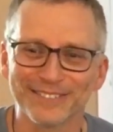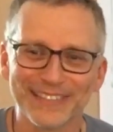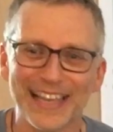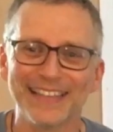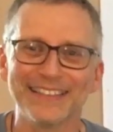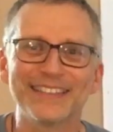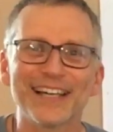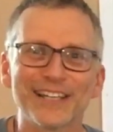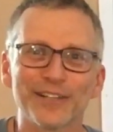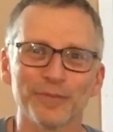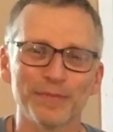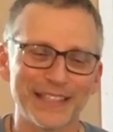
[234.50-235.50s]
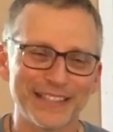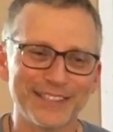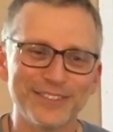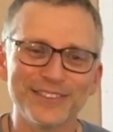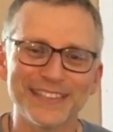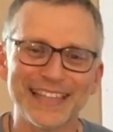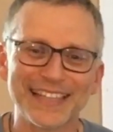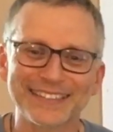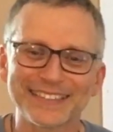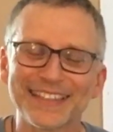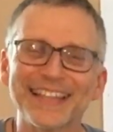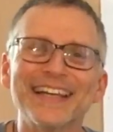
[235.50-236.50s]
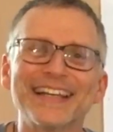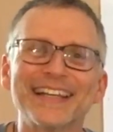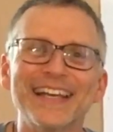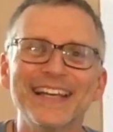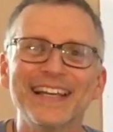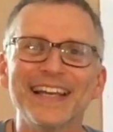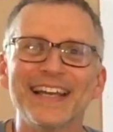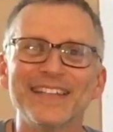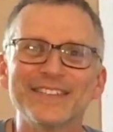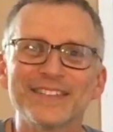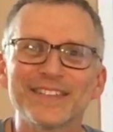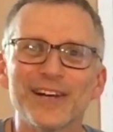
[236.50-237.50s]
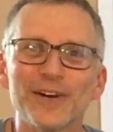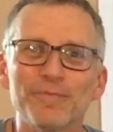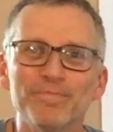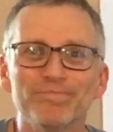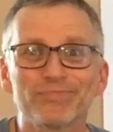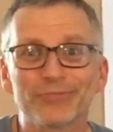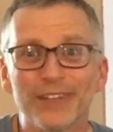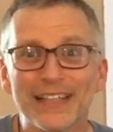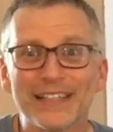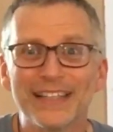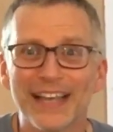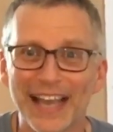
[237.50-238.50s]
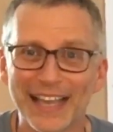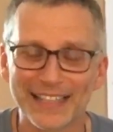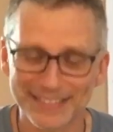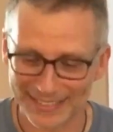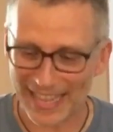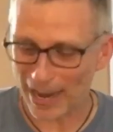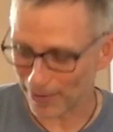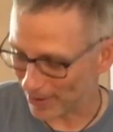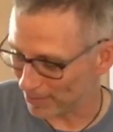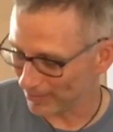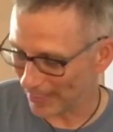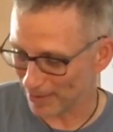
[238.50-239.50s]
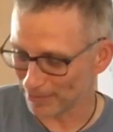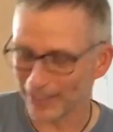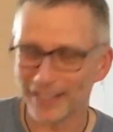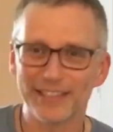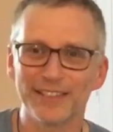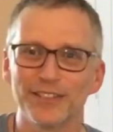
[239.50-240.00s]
that entitled me to do the next thing. And so, well, I guess now I'm ready